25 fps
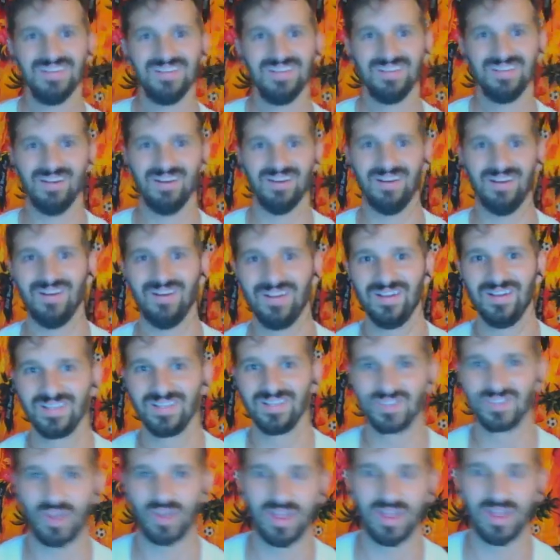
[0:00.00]

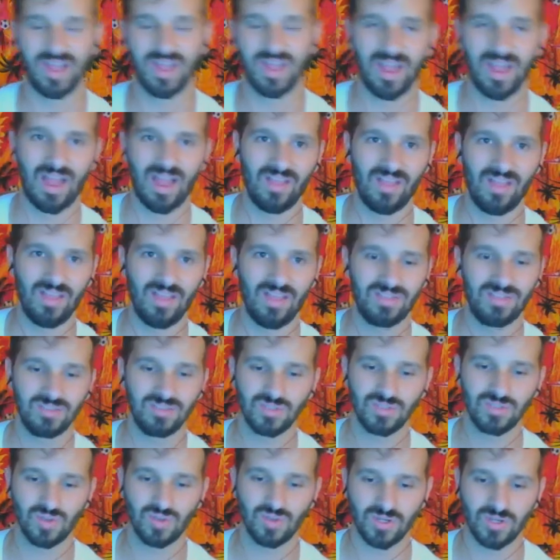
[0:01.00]
So I like the
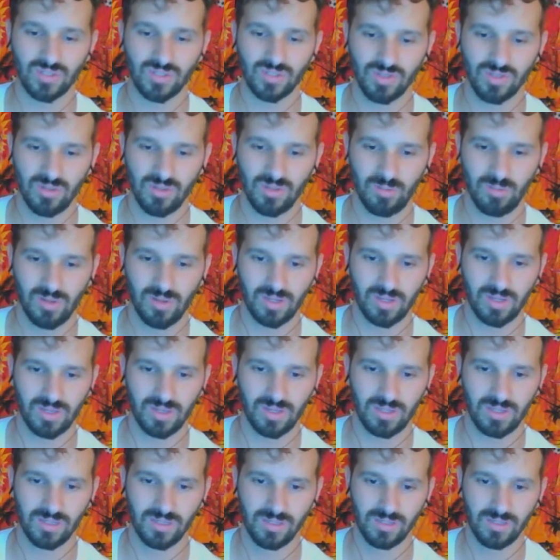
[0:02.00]
structure of the
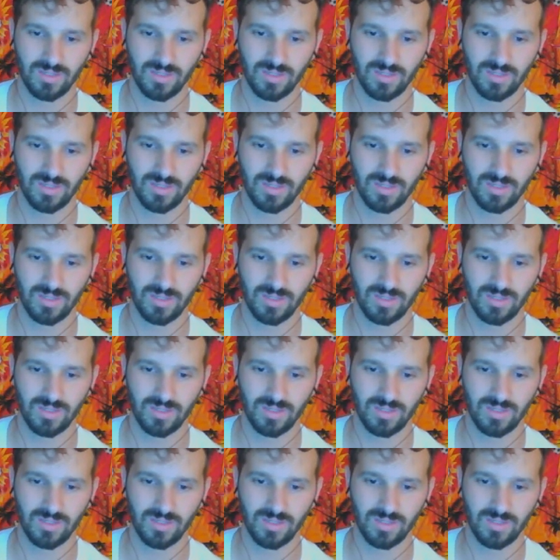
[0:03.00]
book.